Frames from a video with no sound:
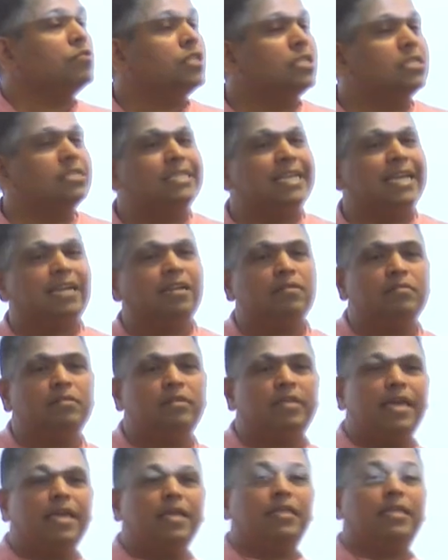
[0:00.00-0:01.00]
the second
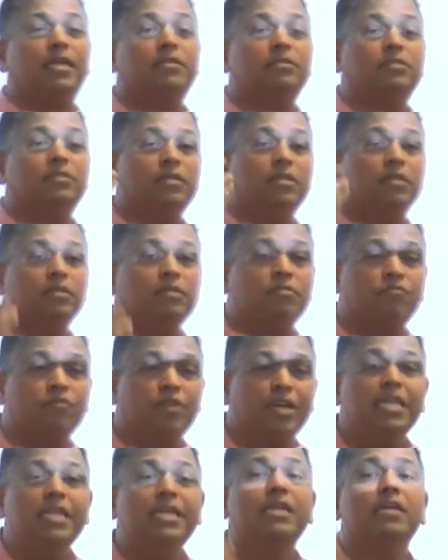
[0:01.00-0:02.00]
thing that
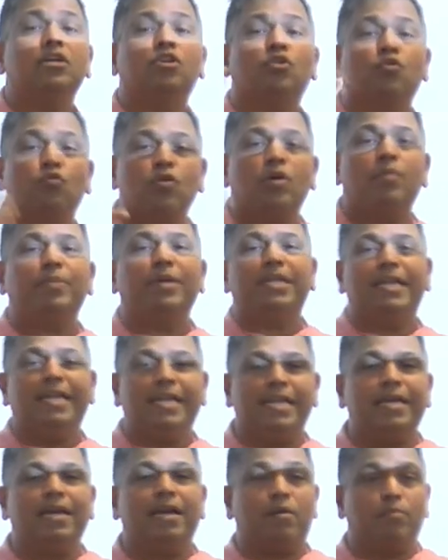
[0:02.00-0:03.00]
really grew up in
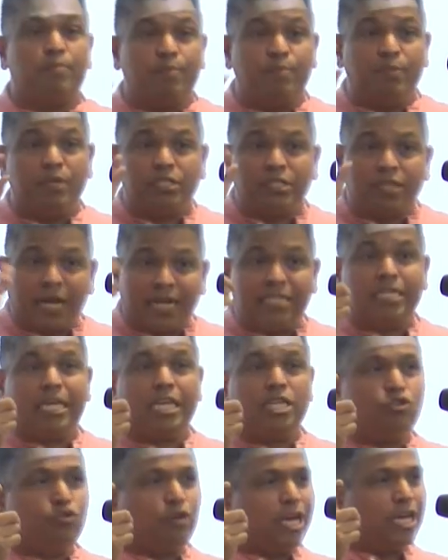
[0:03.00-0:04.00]
India, besides
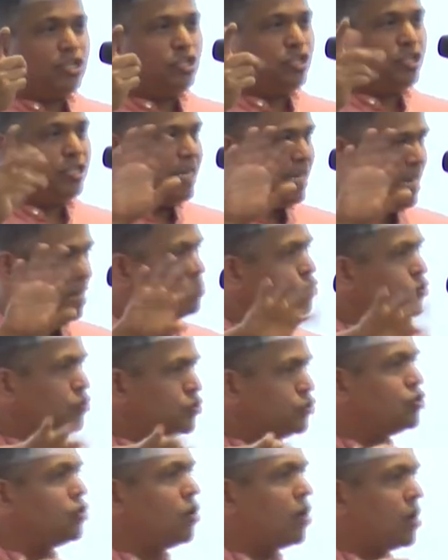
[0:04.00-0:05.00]
education, and I was
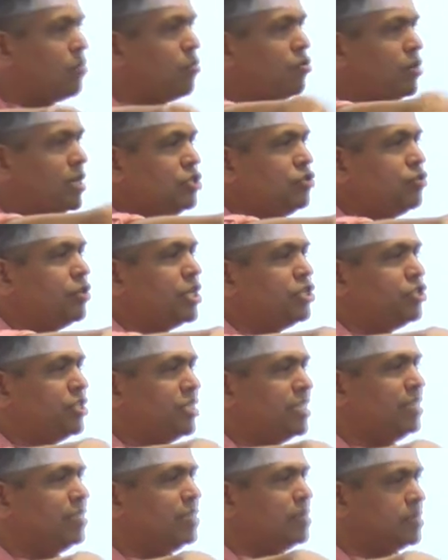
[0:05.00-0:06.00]
going to talk about
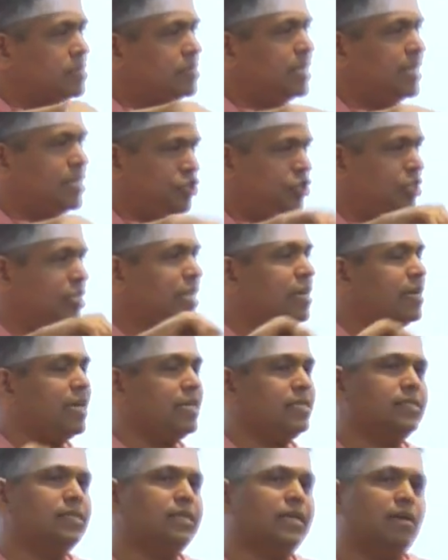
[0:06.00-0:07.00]
education in the section that
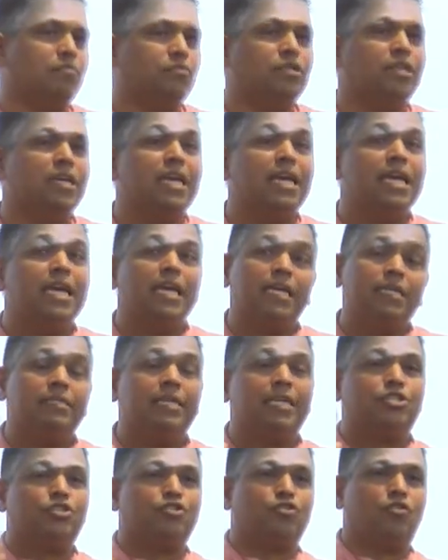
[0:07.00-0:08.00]
I skipped, is
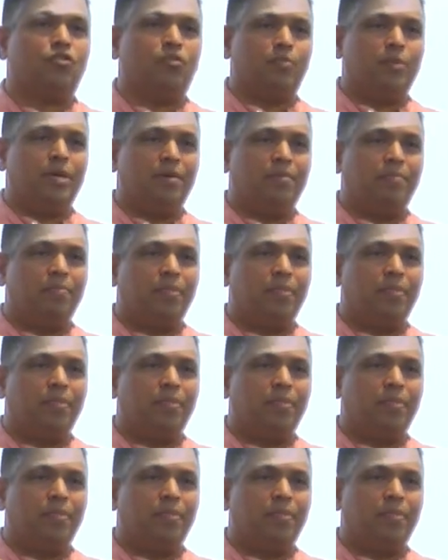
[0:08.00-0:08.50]
astronomy.